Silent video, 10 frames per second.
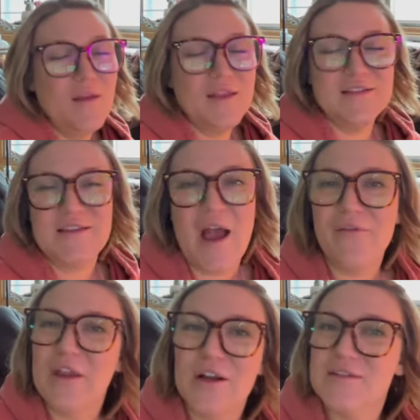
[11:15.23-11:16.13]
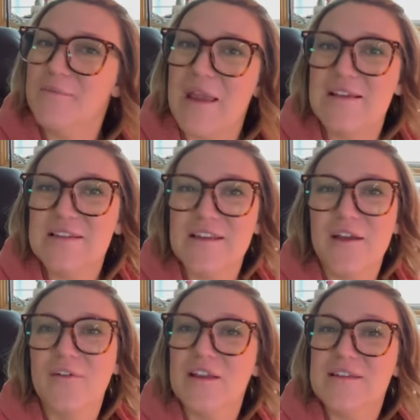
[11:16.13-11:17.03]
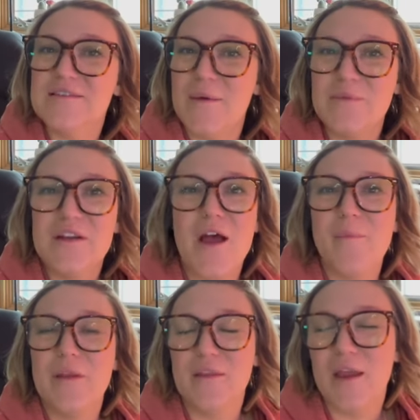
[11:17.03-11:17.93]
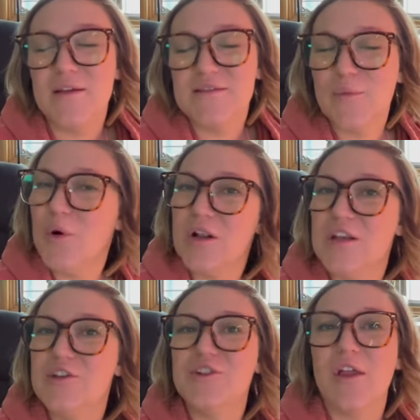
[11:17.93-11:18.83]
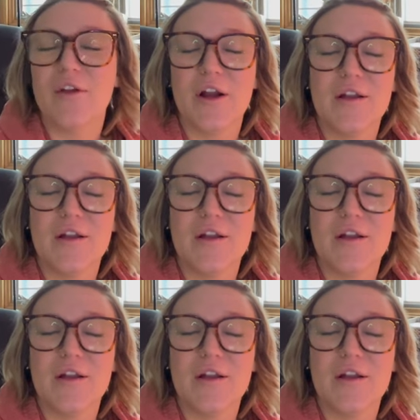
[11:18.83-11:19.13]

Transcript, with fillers: the staff here is amazing. They really stepped it up and like supported each other.